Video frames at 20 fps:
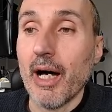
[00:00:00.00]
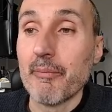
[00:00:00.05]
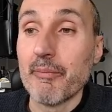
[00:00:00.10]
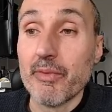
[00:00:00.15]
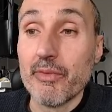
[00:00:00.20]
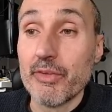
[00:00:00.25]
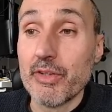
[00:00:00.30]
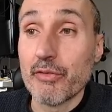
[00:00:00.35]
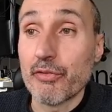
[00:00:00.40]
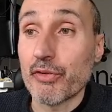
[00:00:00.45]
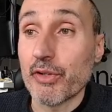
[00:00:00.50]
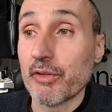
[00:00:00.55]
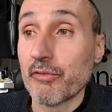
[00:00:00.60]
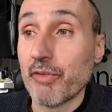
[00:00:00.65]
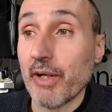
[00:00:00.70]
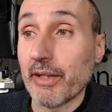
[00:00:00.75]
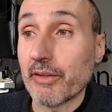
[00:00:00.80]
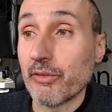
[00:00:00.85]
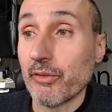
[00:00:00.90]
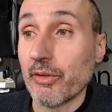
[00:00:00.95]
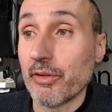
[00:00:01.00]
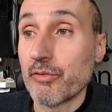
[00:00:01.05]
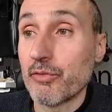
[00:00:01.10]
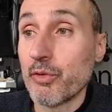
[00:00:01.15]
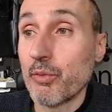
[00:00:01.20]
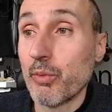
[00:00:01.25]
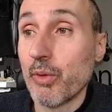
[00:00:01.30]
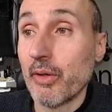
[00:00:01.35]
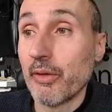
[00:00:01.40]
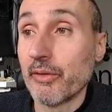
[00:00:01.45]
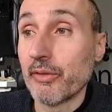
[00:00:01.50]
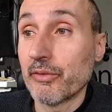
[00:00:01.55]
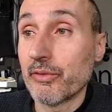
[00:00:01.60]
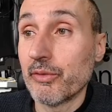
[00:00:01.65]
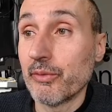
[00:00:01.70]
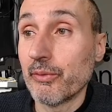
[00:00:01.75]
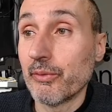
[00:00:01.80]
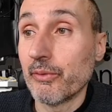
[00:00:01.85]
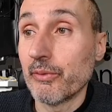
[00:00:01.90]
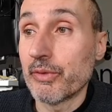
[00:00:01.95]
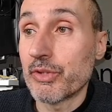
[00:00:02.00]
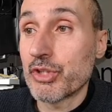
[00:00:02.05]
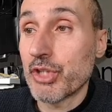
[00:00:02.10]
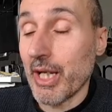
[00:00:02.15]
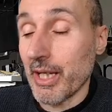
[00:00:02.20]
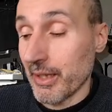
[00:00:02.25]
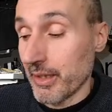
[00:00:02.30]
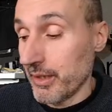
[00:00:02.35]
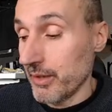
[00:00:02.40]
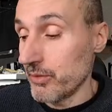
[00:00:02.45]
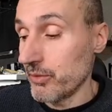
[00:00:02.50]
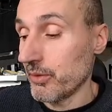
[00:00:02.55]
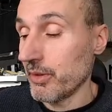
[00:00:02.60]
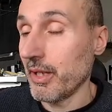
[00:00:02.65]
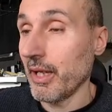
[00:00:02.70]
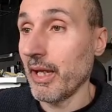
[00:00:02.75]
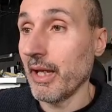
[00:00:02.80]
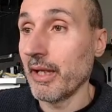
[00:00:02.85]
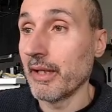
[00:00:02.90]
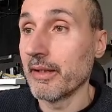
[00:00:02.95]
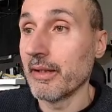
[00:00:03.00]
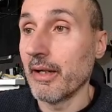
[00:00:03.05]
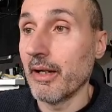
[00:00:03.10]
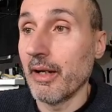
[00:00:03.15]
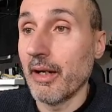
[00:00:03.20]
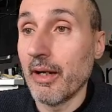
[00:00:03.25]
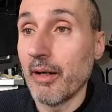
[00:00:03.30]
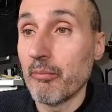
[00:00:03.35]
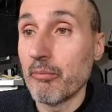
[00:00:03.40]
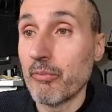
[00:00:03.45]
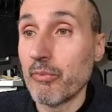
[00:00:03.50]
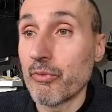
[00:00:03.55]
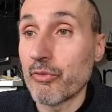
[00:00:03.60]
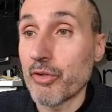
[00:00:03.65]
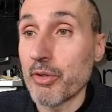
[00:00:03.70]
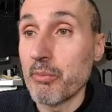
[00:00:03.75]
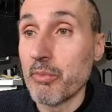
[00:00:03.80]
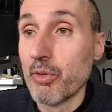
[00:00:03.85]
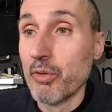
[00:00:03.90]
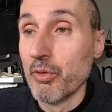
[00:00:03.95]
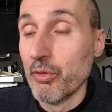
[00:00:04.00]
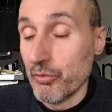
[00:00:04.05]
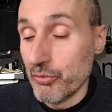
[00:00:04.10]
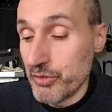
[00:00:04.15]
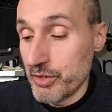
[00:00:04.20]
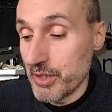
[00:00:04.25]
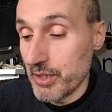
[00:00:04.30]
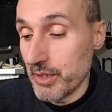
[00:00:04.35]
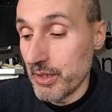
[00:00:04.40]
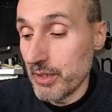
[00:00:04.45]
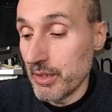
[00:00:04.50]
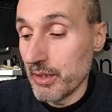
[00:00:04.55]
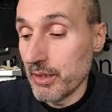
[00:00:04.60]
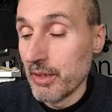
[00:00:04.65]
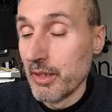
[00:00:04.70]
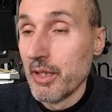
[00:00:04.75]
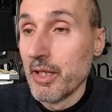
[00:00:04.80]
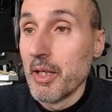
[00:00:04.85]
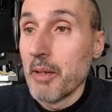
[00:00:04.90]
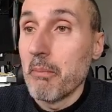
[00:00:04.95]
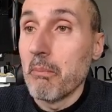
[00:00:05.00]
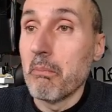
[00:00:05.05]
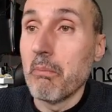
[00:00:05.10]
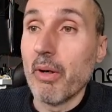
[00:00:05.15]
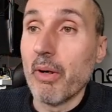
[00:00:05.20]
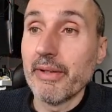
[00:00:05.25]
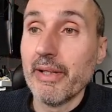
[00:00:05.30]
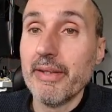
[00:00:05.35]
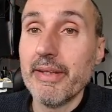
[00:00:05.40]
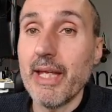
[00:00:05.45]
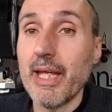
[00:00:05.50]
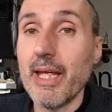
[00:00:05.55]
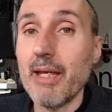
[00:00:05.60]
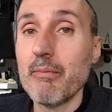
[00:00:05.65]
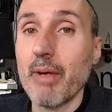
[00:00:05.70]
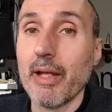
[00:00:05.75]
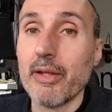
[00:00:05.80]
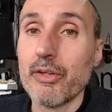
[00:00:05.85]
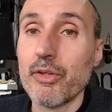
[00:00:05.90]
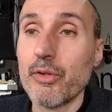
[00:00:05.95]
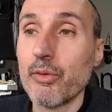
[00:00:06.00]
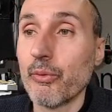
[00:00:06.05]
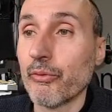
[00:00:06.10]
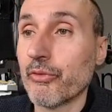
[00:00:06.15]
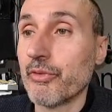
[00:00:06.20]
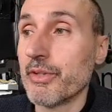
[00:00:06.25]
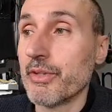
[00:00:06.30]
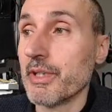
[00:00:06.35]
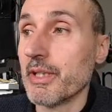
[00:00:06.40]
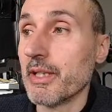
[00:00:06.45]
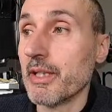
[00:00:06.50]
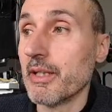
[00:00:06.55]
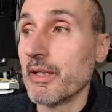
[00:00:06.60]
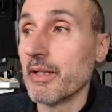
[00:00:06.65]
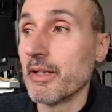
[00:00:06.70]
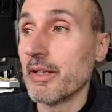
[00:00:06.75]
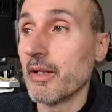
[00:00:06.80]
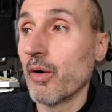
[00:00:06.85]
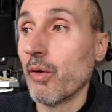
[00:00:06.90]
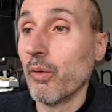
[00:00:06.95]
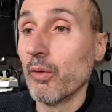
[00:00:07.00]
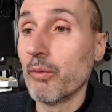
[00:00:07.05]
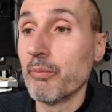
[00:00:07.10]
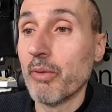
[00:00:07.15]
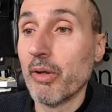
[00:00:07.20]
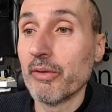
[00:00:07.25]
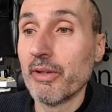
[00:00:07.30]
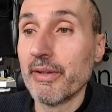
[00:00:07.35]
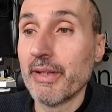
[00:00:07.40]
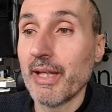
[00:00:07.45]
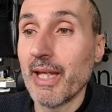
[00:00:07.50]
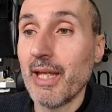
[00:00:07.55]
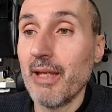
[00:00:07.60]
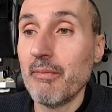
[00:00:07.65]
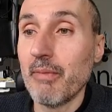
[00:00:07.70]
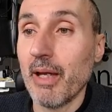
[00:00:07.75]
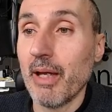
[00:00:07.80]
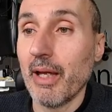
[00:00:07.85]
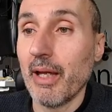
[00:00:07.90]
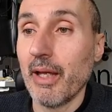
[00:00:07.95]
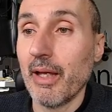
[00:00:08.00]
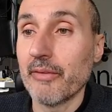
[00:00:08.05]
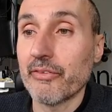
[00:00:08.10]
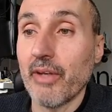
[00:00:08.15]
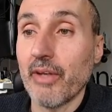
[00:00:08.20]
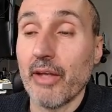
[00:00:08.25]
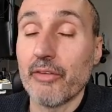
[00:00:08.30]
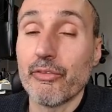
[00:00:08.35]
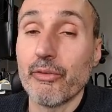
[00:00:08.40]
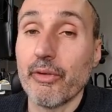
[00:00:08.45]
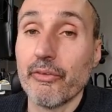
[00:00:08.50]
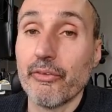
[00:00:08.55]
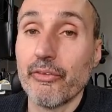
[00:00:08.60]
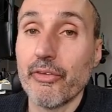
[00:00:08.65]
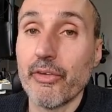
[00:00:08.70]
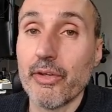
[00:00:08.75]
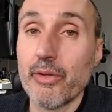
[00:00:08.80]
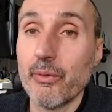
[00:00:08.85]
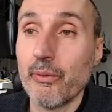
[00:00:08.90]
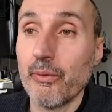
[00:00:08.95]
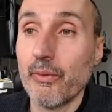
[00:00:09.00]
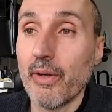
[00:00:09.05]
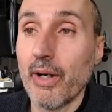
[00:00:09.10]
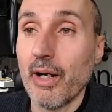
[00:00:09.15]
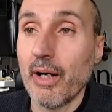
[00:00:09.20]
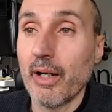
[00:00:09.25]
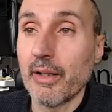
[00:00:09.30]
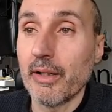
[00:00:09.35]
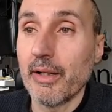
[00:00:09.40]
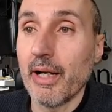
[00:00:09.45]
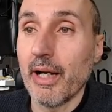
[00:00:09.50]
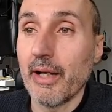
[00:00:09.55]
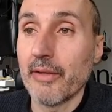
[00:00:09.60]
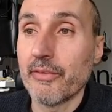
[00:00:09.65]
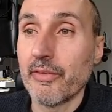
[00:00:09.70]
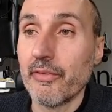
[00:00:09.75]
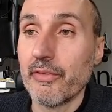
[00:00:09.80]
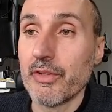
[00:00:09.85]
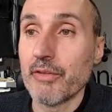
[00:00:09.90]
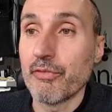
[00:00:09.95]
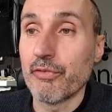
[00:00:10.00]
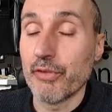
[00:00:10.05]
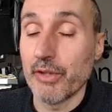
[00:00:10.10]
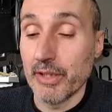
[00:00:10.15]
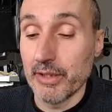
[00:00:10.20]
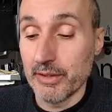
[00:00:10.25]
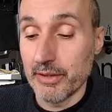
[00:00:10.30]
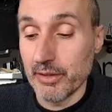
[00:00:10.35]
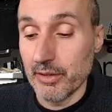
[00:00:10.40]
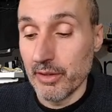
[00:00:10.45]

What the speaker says: different vector. If you want to check, you can remove the model name and use the old model name. As you can see, you got different